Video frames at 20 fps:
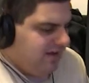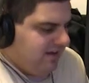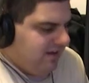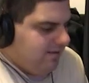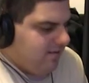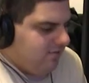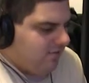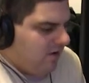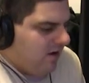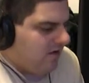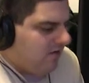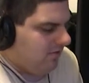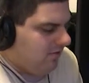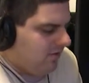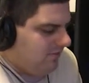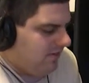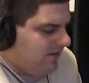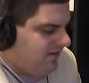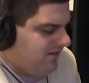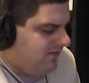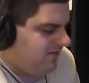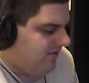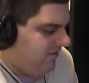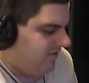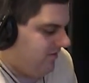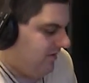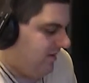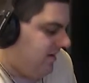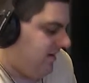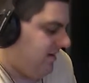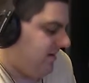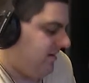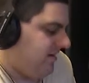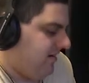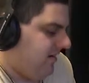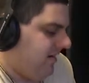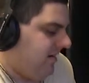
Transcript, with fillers: He struggled a little bit his junior year.